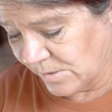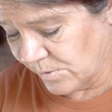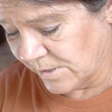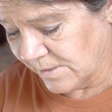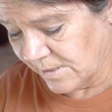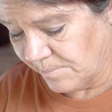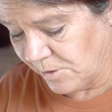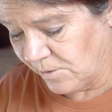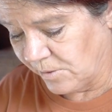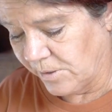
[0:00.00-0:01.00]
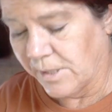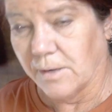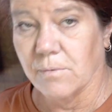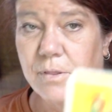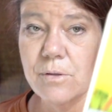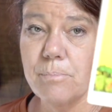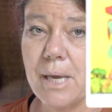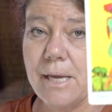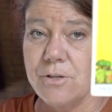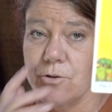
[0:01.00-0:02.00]
also some new learning with the
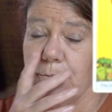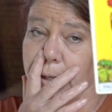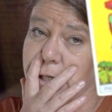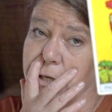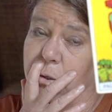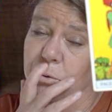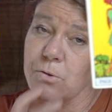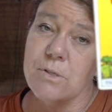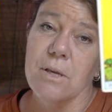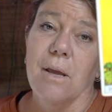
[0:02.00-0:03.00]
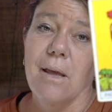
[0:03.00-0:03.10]
Page of Pentacles.